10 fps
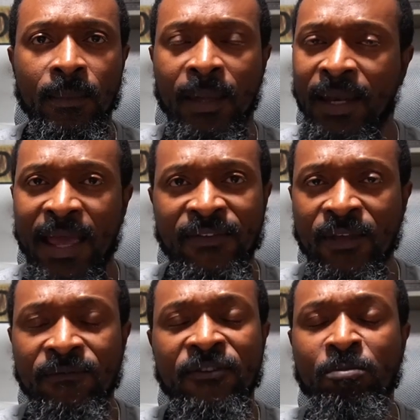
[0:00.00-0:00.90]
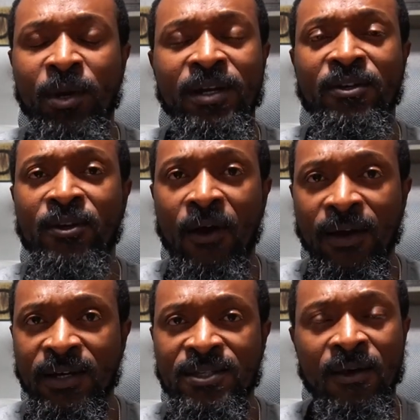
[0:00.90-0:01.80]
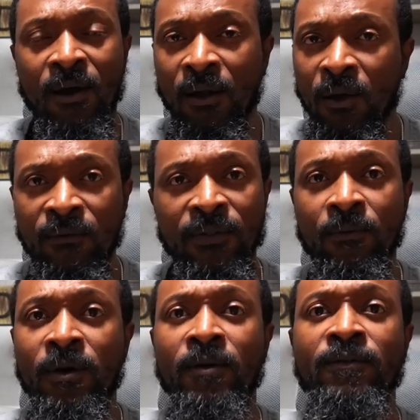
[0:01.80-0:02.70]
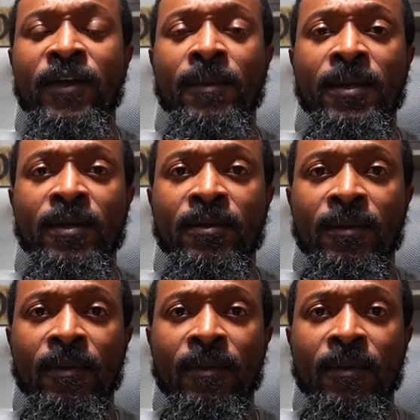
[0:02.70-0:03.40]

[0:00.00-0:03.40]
And that stuff is spreading darkness all over the world, family.